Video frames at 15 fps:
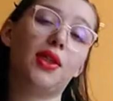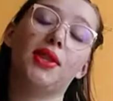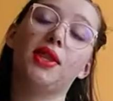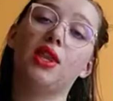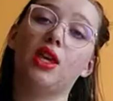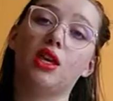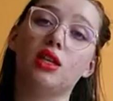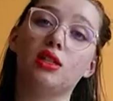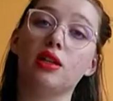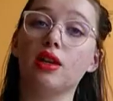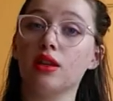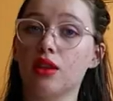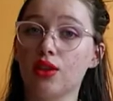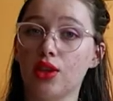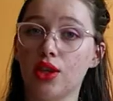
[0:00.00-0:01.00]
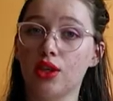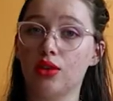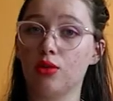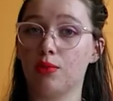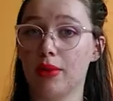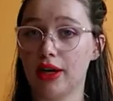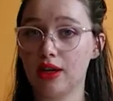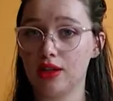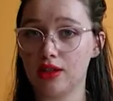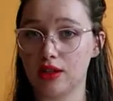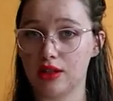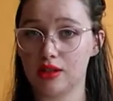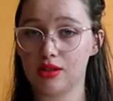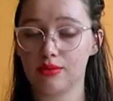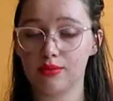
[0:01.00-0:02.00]
The second thing you might
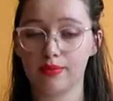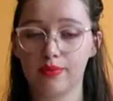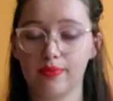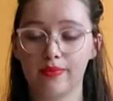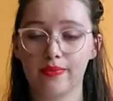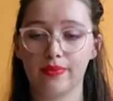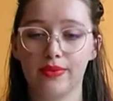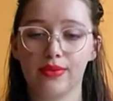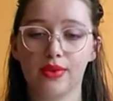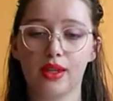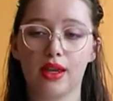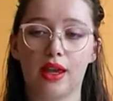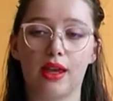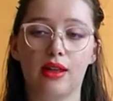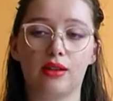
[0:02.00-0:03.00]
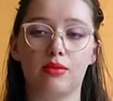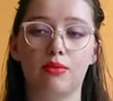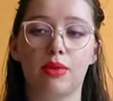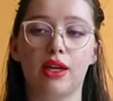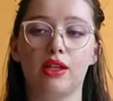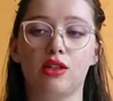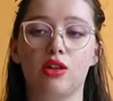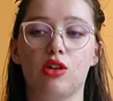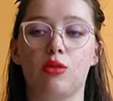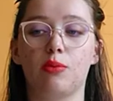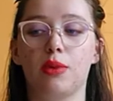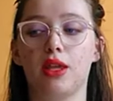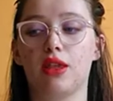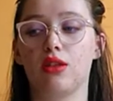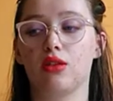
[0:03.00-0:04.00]
need, and might come
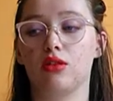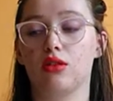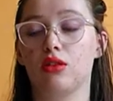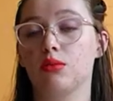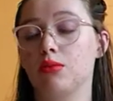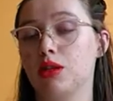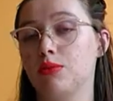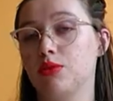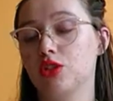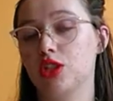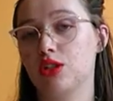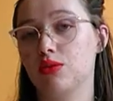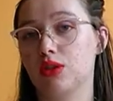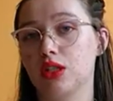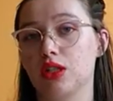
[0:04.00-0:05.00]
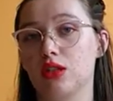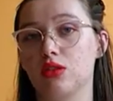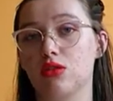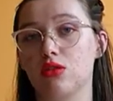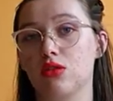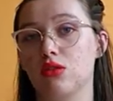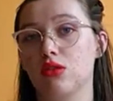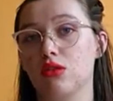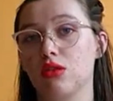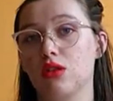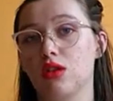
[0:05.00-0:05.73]
either complementary or